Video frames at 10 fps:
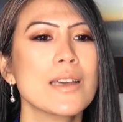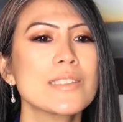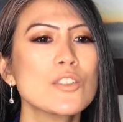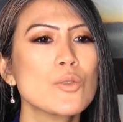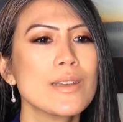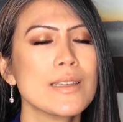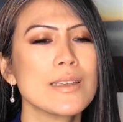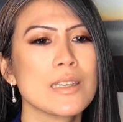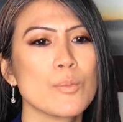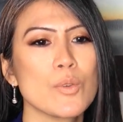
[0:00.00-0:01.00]
I did try
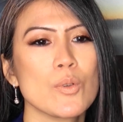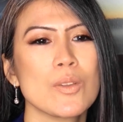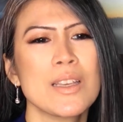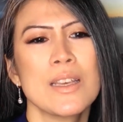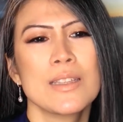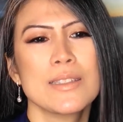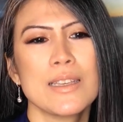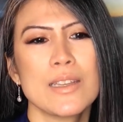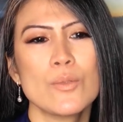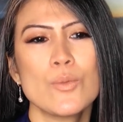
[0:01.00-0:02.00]
a couple.
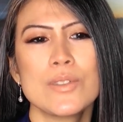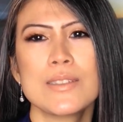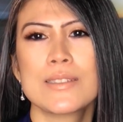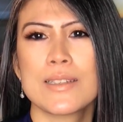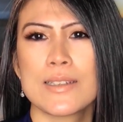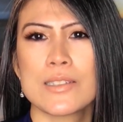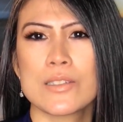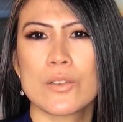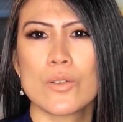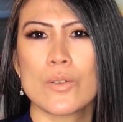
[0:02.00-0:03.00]
The other ones that I
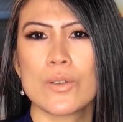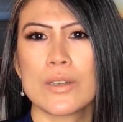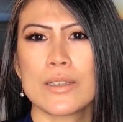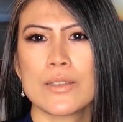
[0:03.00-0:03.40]
saw